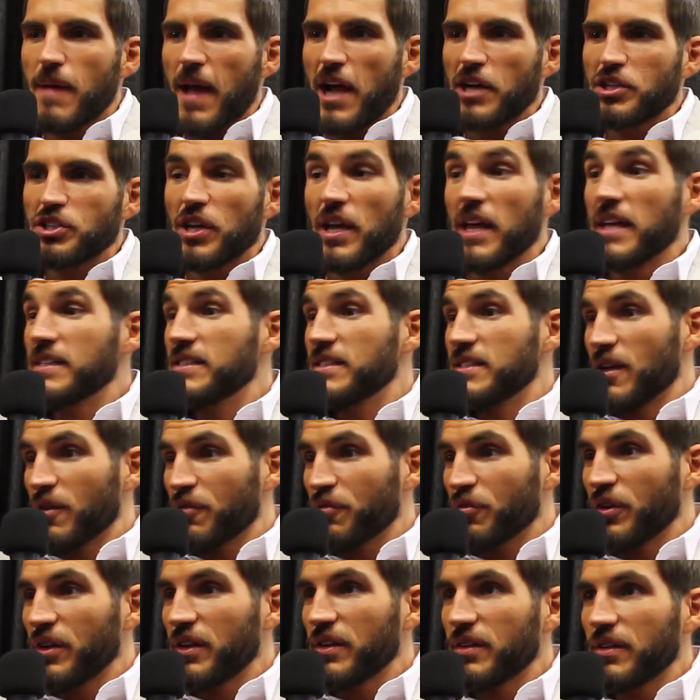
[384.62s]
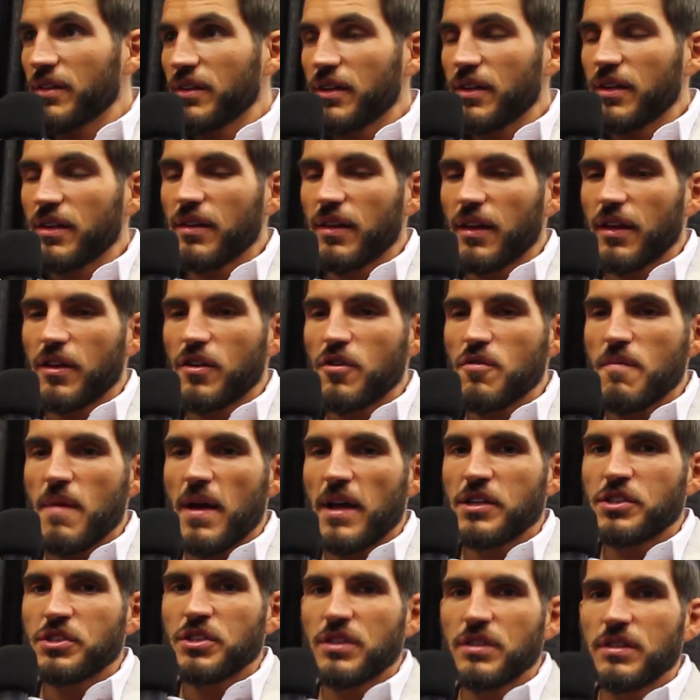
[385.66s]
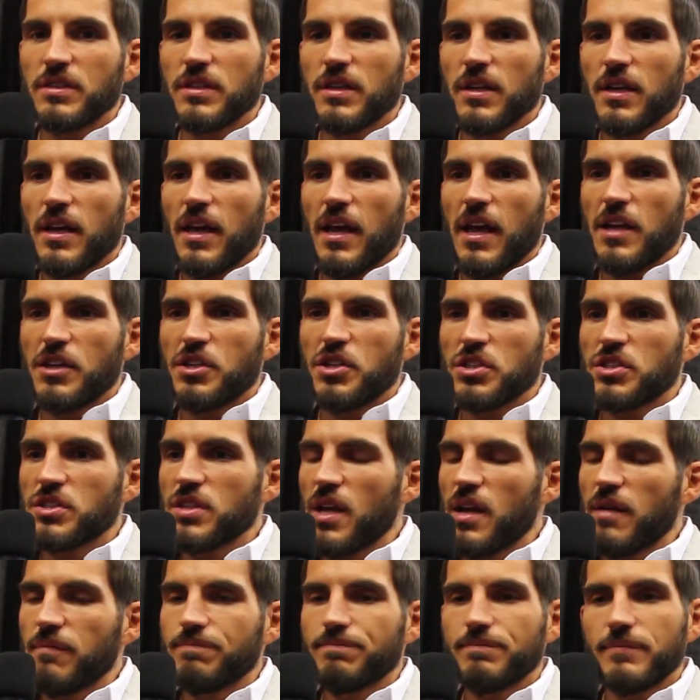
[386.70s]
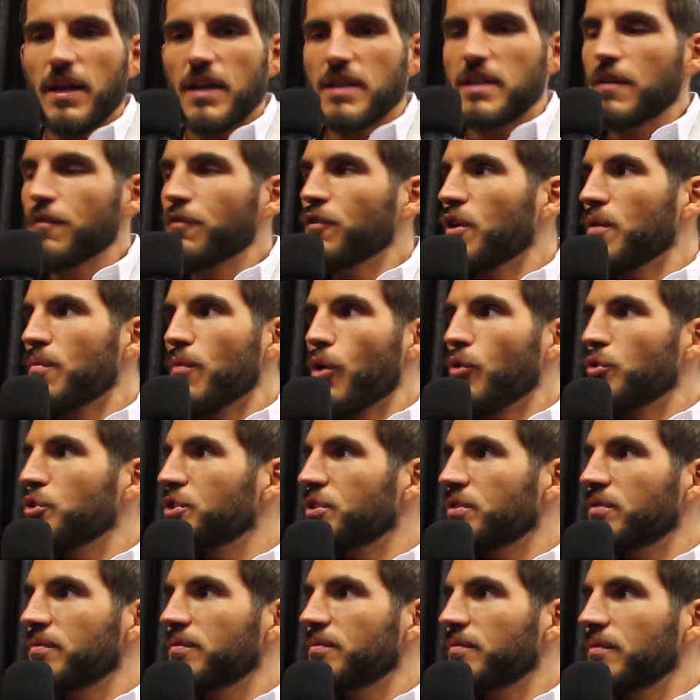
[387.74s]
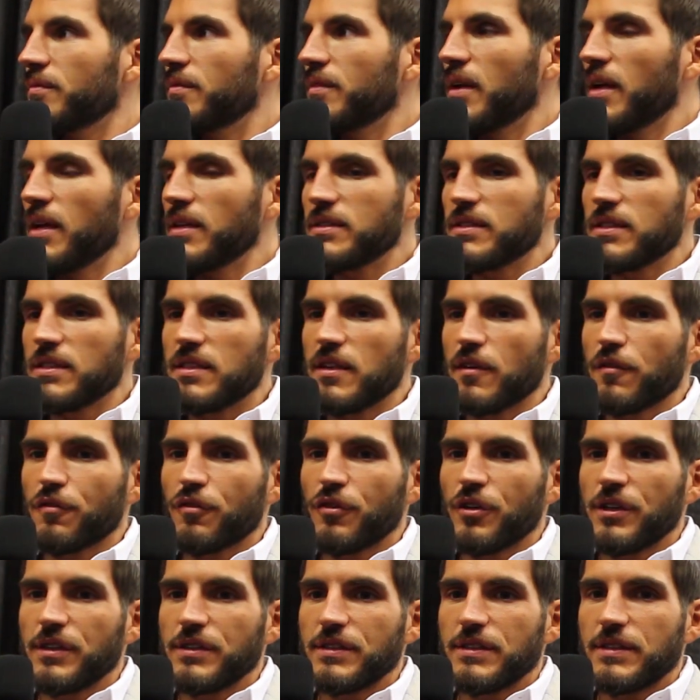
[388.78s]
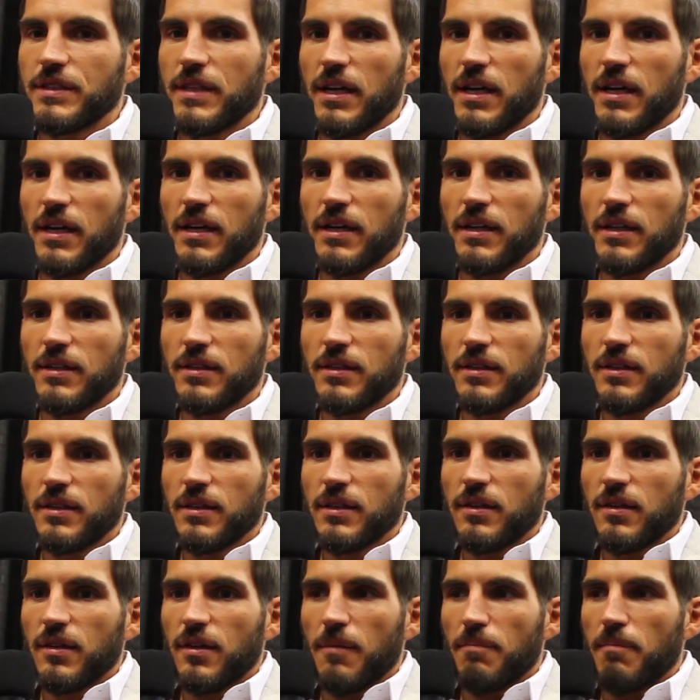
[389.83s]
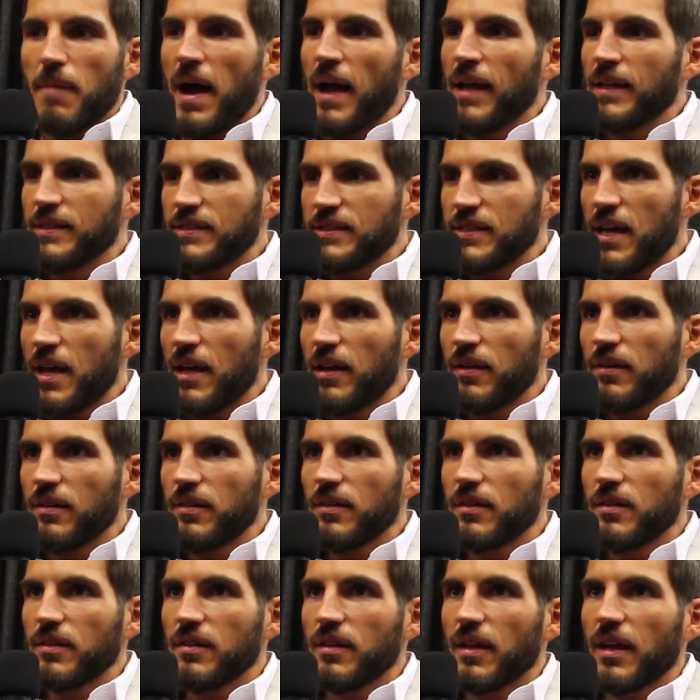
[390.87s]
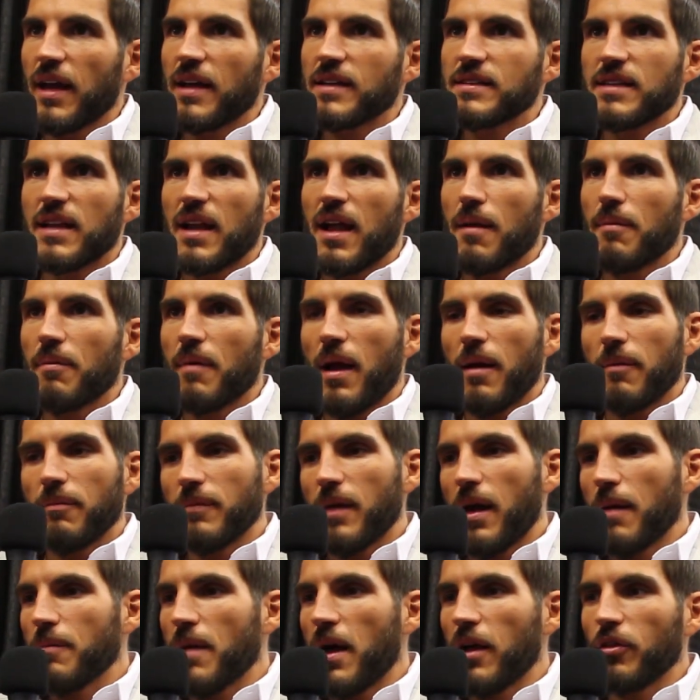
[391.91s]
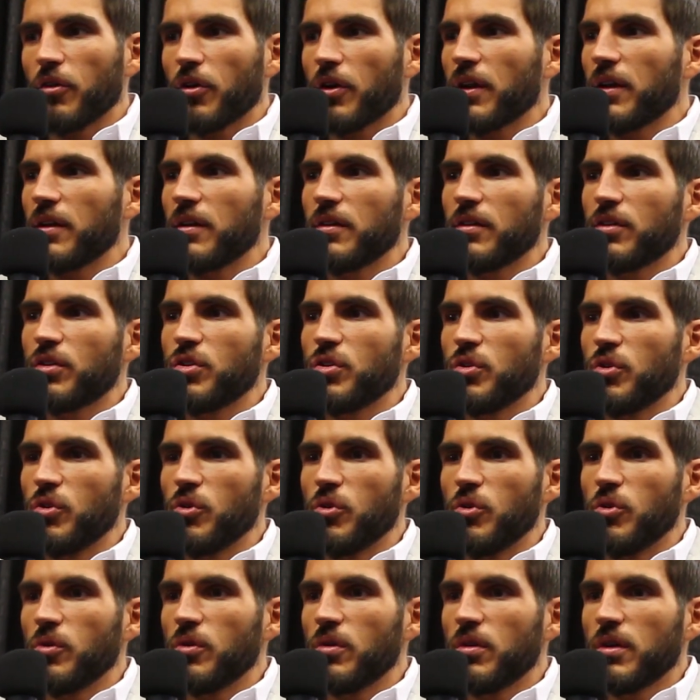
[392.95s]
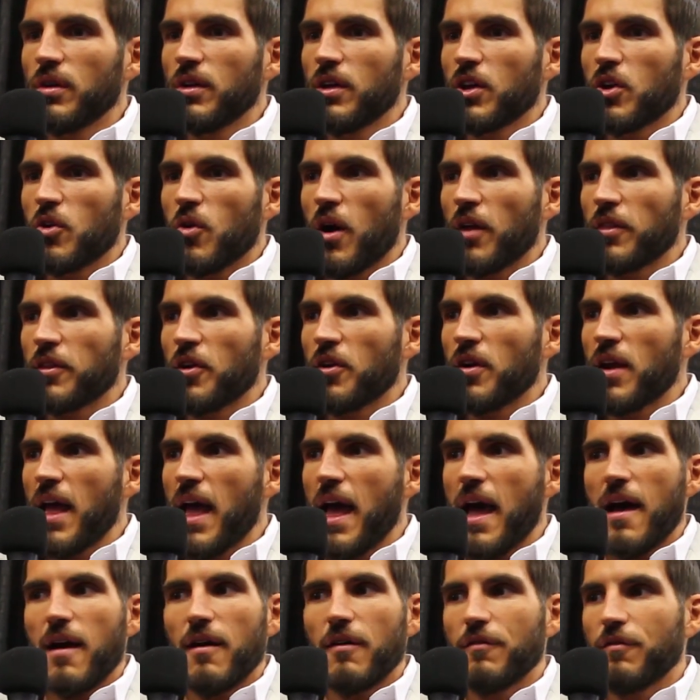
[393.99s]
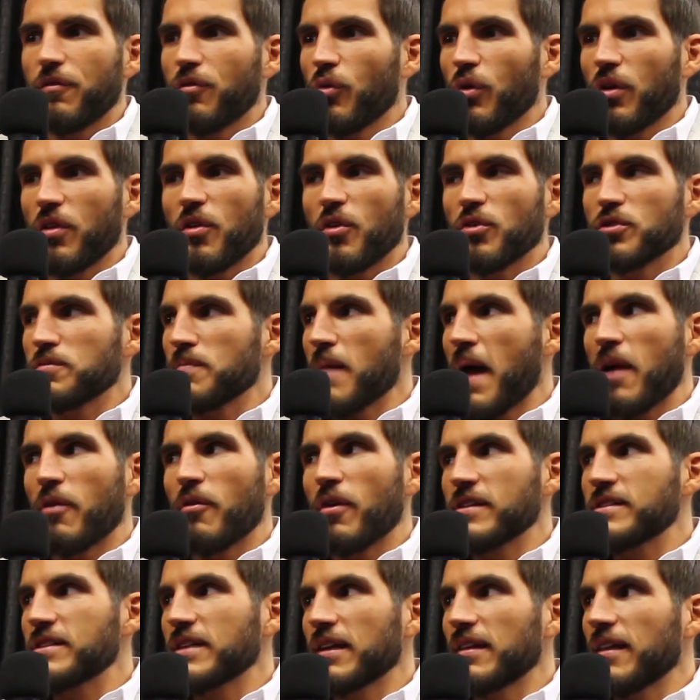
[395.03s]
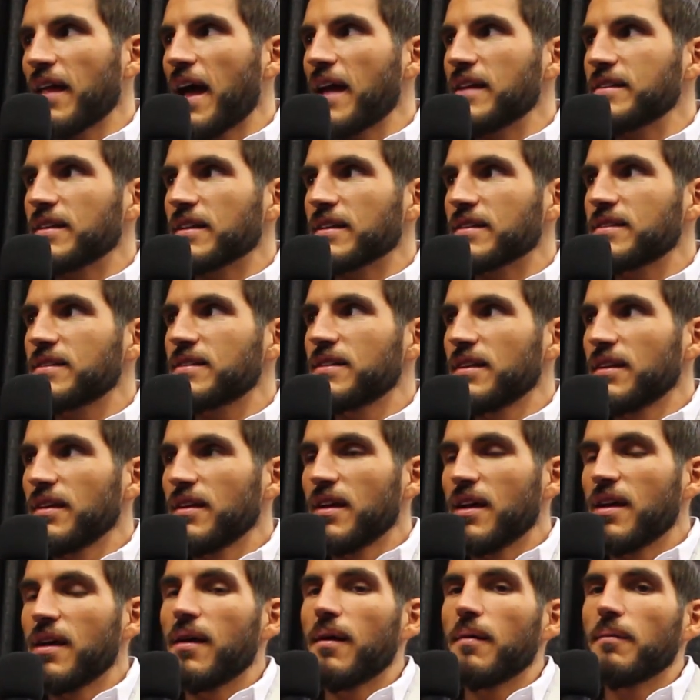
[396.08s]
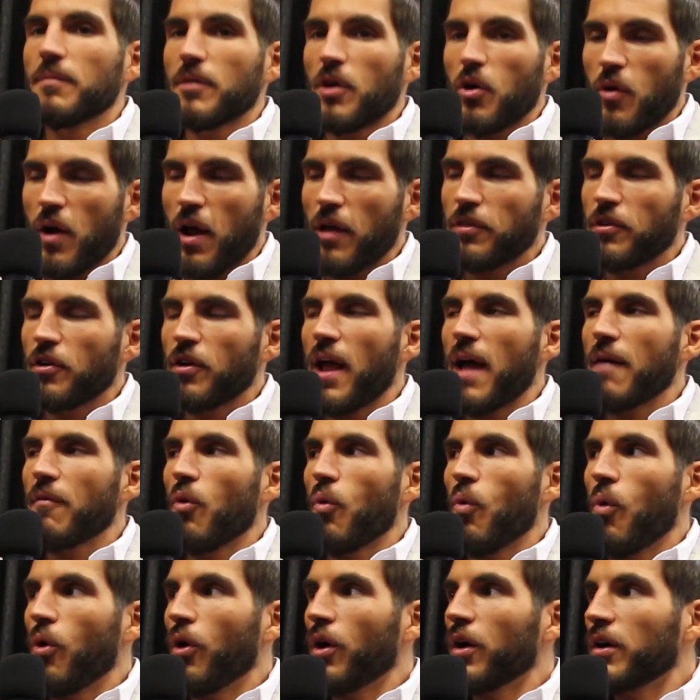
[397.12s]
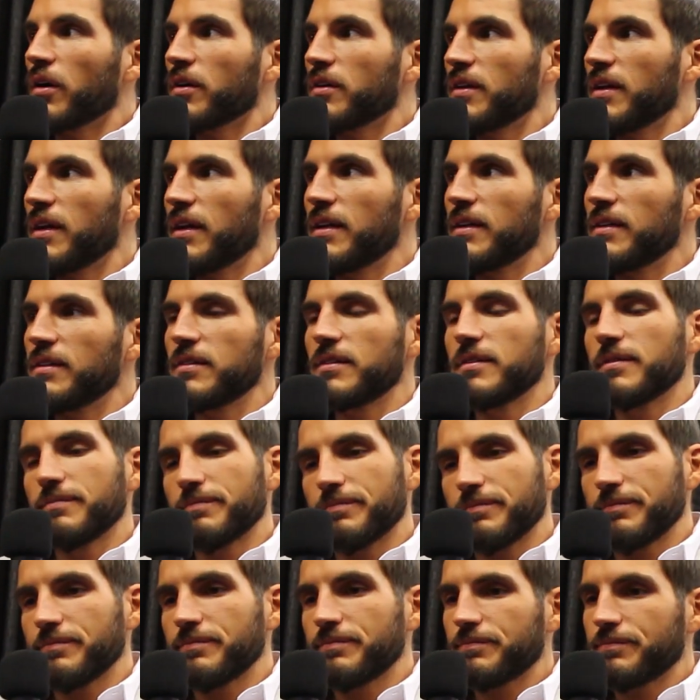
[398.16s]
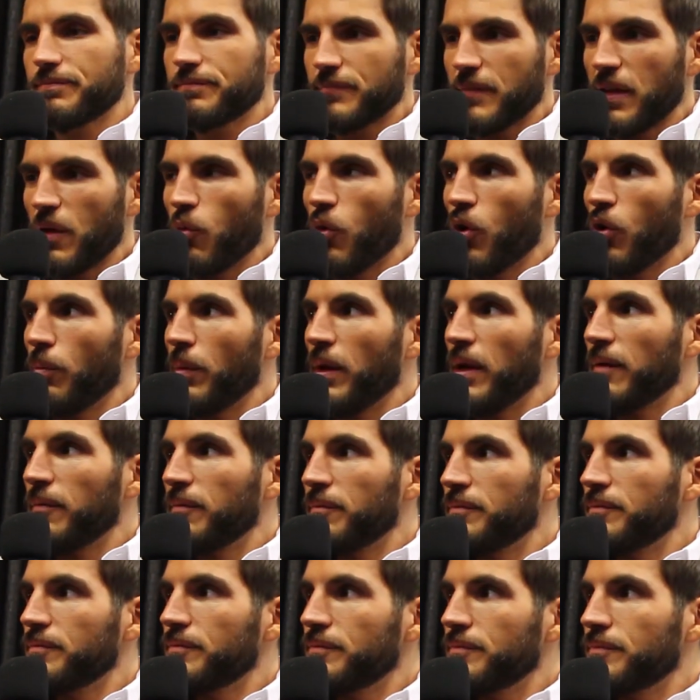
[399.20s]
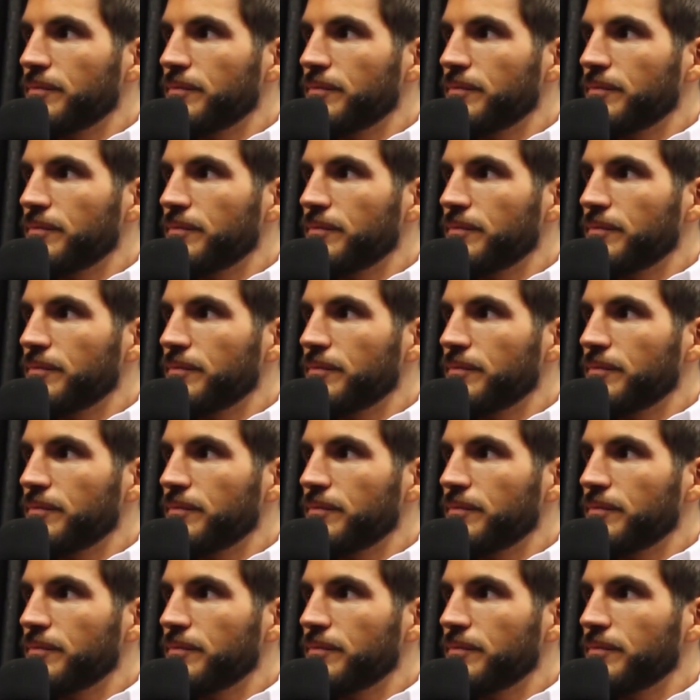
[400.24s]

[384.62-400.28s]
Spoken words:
match is different, like you mentioned. It's just a different emotion. It's a different mindset. Like I said, I'm not looking to go out there and have one of those Mat Wrestling Classics. I'm going out there to have a war, and it will be. What